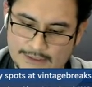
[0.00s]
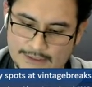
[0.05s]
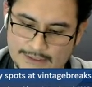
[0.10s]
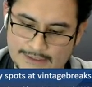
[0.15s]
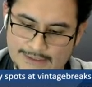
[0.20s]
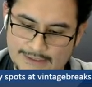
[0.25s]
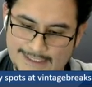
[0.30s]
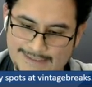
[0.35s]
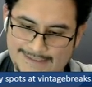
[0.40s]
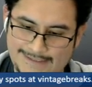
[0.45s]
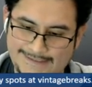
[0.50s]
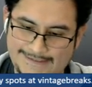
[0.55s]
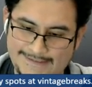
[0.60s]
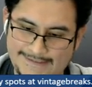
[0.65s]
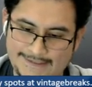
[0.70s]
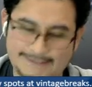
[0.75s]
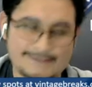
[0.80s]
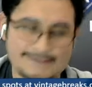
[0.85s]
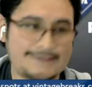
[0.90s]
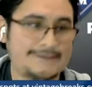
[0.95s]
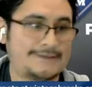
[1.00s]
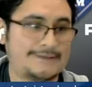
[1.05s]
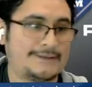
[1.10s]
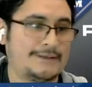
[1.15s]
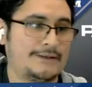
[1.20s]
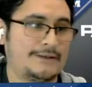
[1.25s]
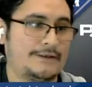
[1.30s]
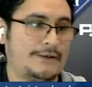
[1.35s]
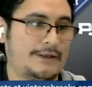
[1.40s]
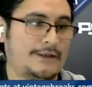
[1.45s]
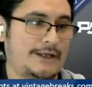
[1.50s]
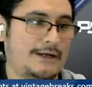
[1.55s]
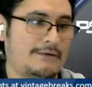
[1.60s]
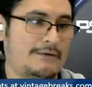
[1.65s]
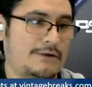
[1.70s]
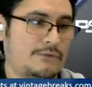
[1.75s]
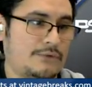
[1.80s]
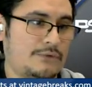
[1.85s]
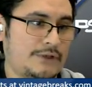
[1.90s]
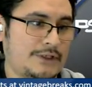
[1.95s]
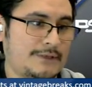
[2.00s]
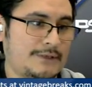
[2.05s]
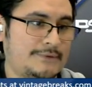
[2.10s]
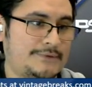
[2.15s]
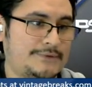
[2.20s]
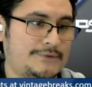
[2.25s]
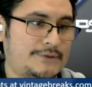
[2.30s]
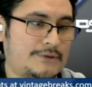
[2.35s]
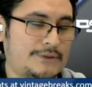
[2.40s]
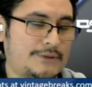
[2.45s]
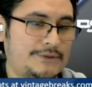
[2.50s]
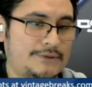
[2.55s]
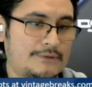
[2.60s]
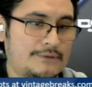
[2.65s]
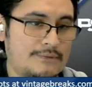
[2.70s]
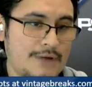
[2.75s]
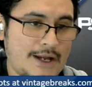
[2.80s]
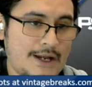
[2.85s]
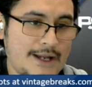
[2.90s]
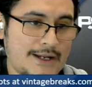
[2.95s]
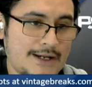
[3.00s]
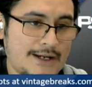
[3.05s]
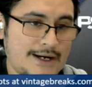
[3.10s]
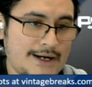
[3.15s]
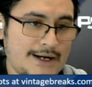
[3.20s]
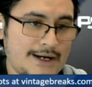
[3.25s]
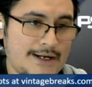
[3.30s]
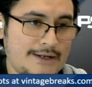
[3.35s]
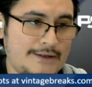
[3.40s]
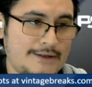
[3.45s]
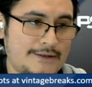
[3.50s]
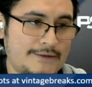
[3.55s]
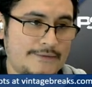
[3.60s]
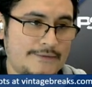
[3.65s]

96, Eric Williams going to Ryan Kyle.